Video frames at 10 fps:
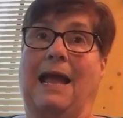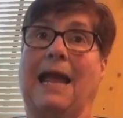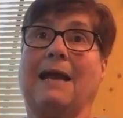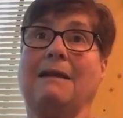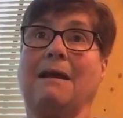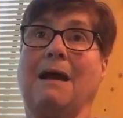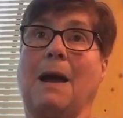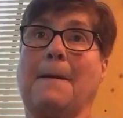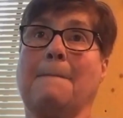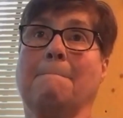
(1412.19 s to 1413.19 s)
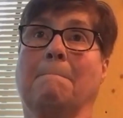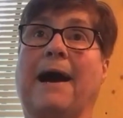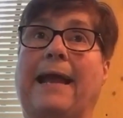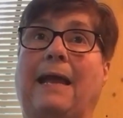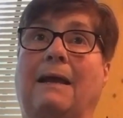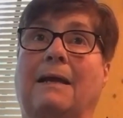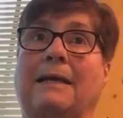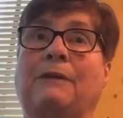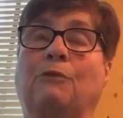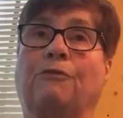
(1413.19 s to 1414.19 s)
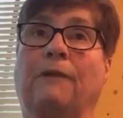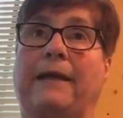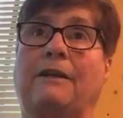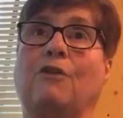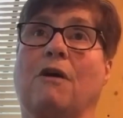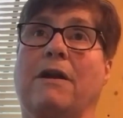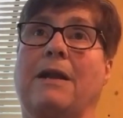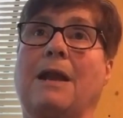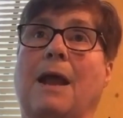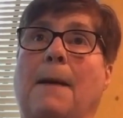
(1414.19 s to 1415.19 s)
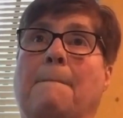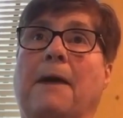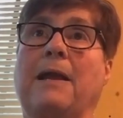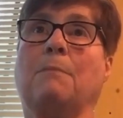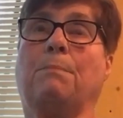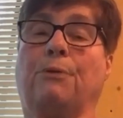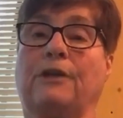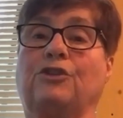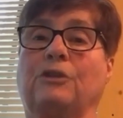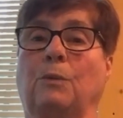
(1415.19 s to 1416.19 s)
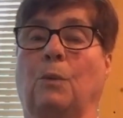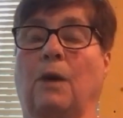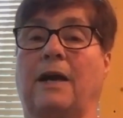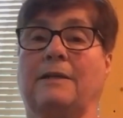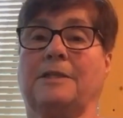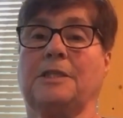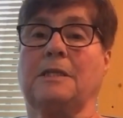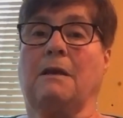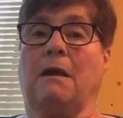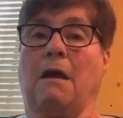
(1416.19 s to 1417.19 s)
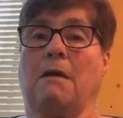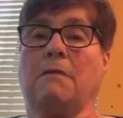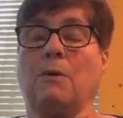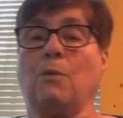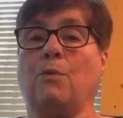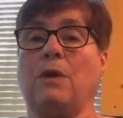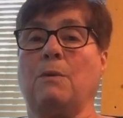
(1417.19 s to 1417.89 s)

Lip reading: And in reflecting on it, my impression was that